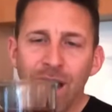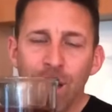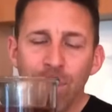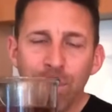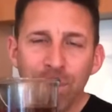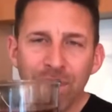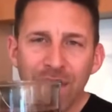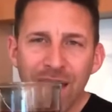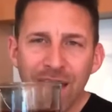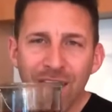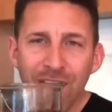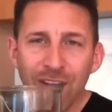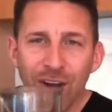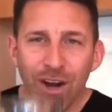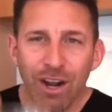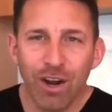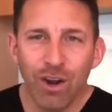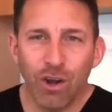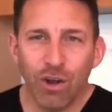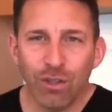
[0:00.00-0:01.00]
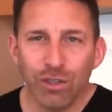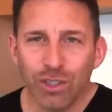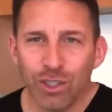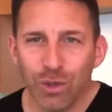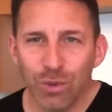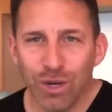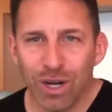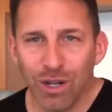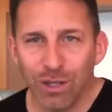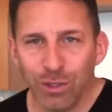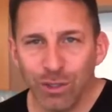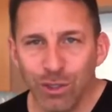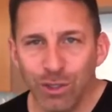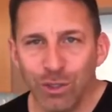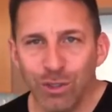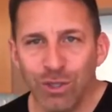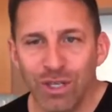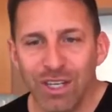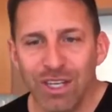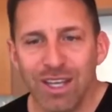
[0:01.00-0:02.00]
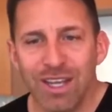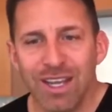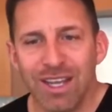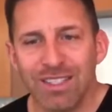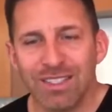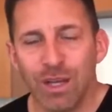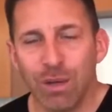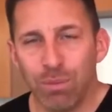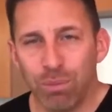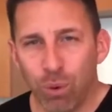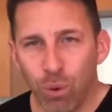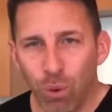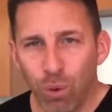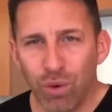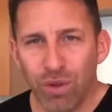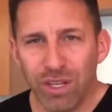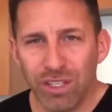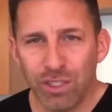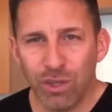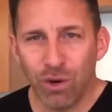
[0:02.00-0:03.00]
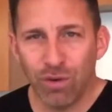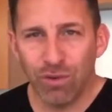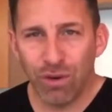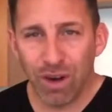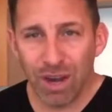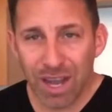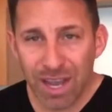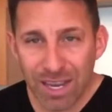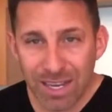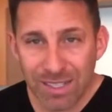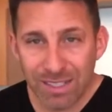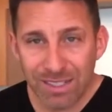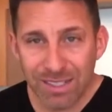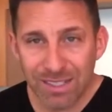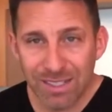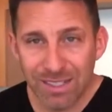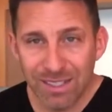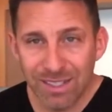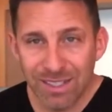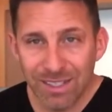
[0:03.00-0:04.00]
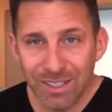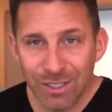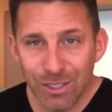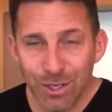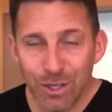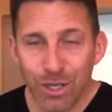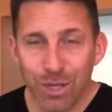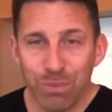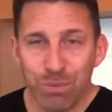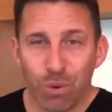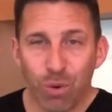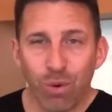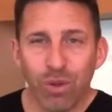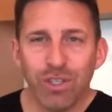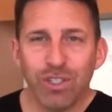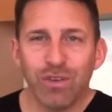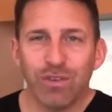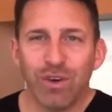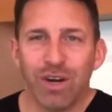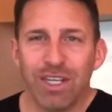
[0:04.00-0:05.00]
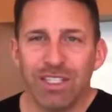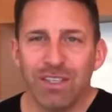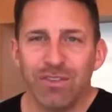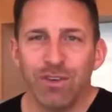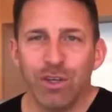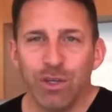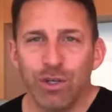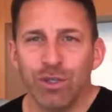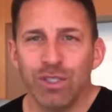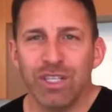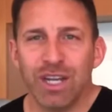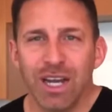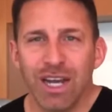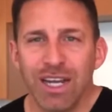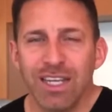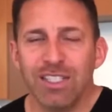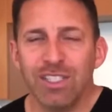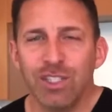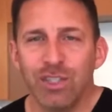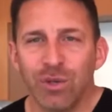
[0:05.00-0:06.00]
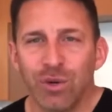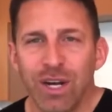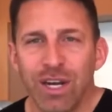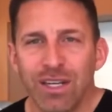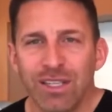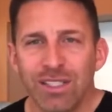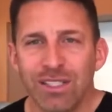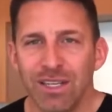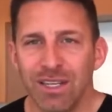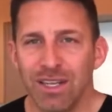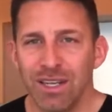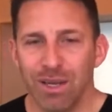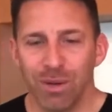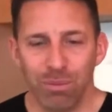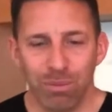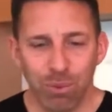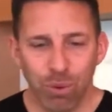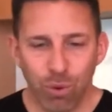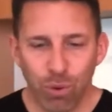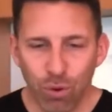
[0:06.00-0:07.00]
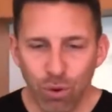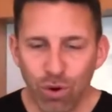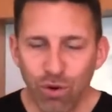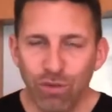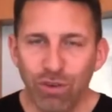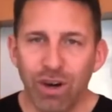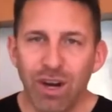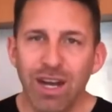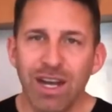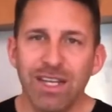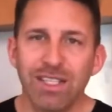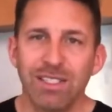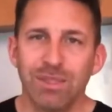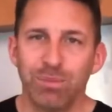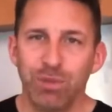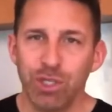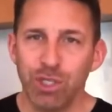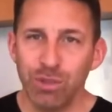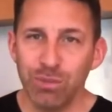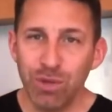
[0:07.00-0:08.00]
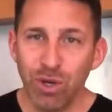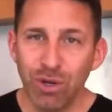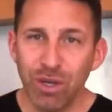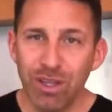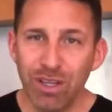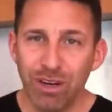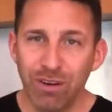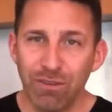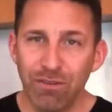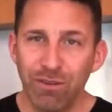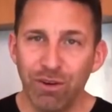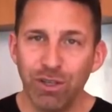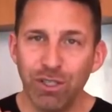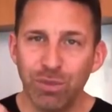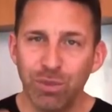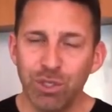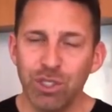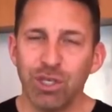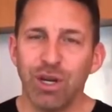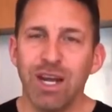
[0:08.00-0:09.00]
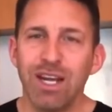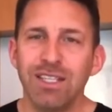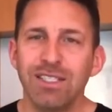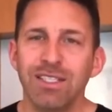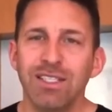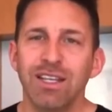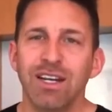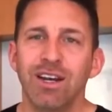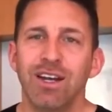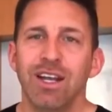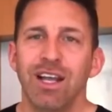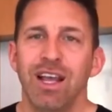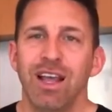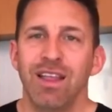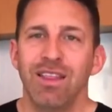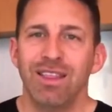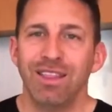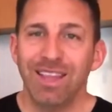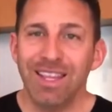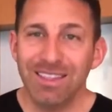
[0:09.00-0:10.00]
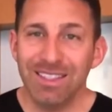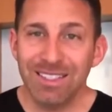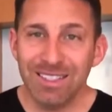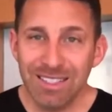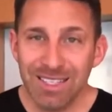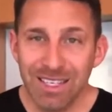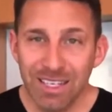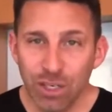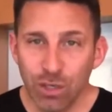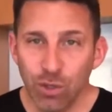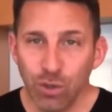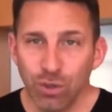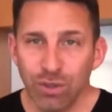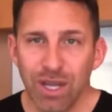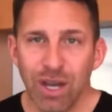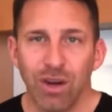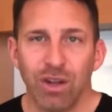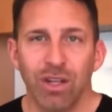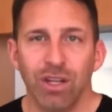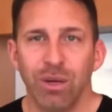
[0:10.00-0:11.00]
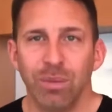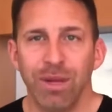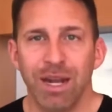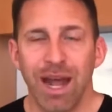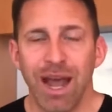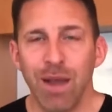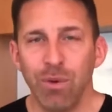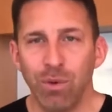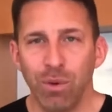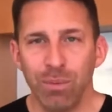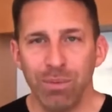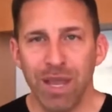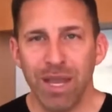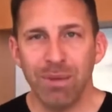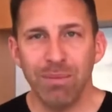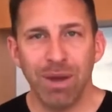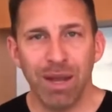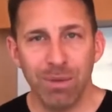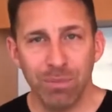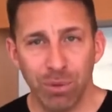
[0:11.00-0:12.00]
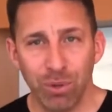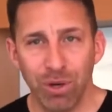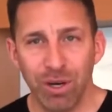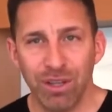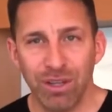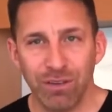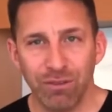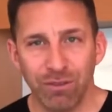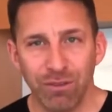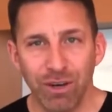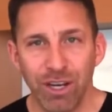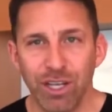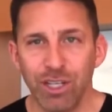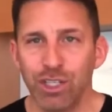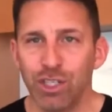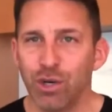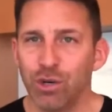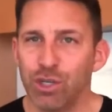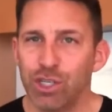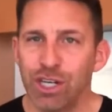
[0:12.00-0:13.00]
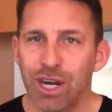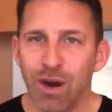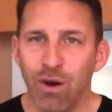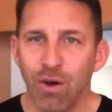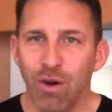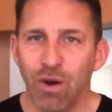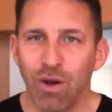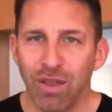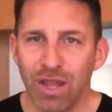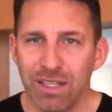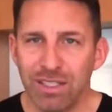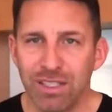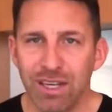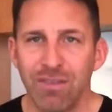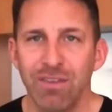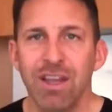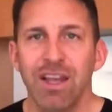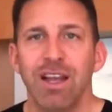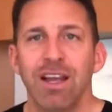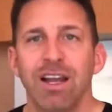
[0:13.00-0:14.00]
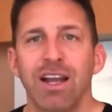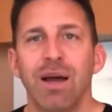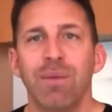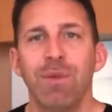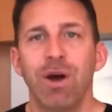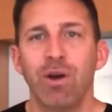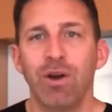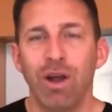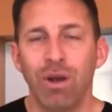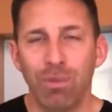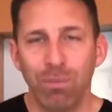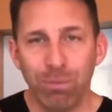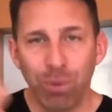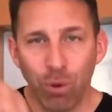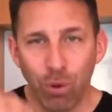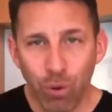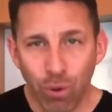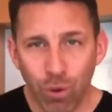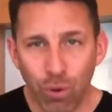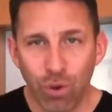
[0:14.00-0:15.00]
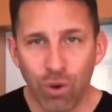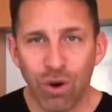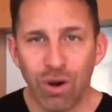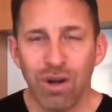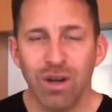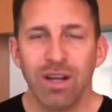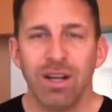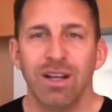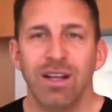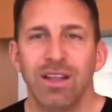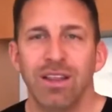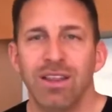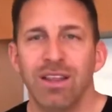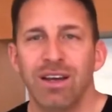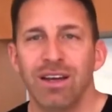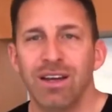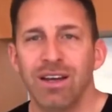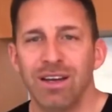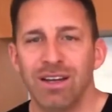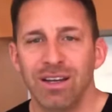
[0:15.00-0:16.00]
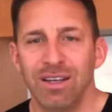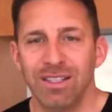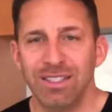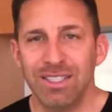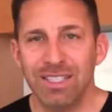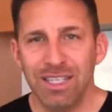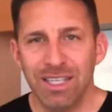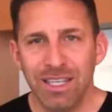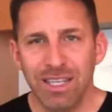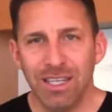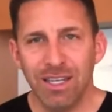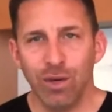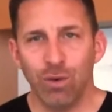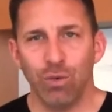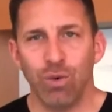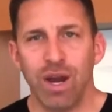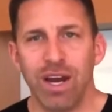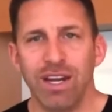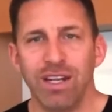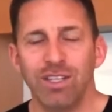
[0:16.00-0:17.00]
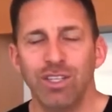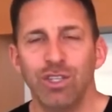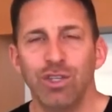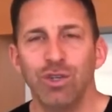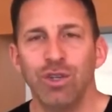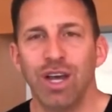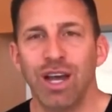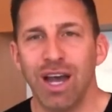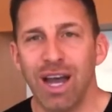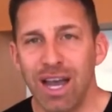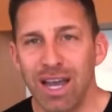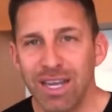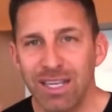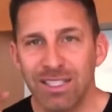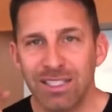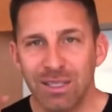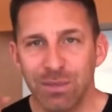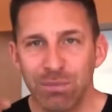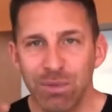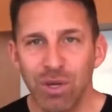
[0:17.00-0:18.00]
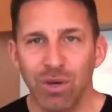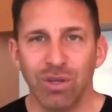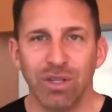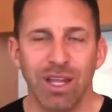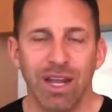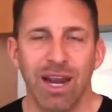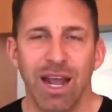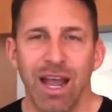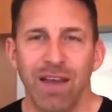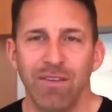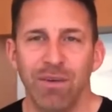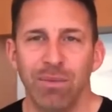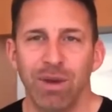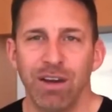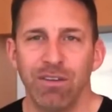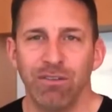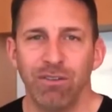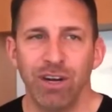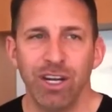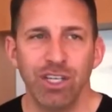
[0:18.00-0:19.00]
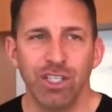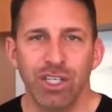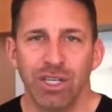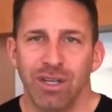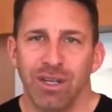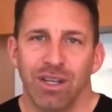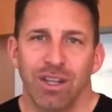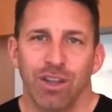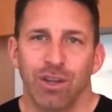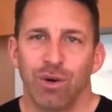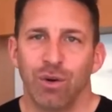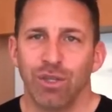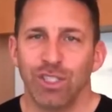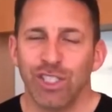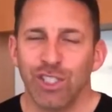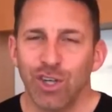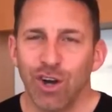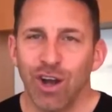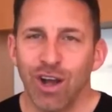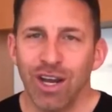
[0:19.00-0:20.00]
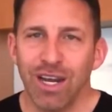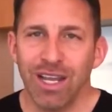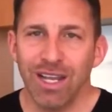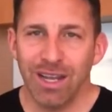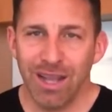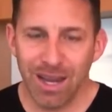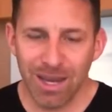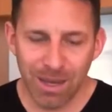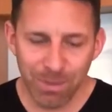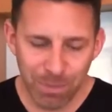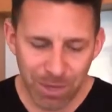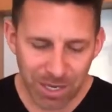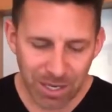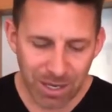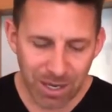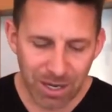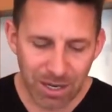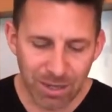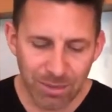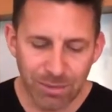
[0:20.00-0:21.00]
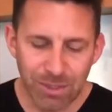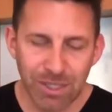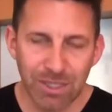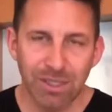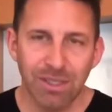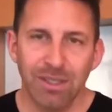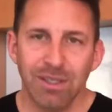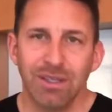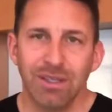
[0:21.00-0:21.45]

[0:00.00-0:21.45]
I'll put that in there. And also what I'll do is I'll pour this over ice. So you can pour this over ice if you're used to ice drinks. Pour it over ice, put your milk in there first, put your ice in there, let the tea cool down a little bit. I will make mine, put it in the fridge, go shower, all that stuff, come out and I'll pour the tea right into the iced milk that I have in my fridge, throw a straw in it, and it becomes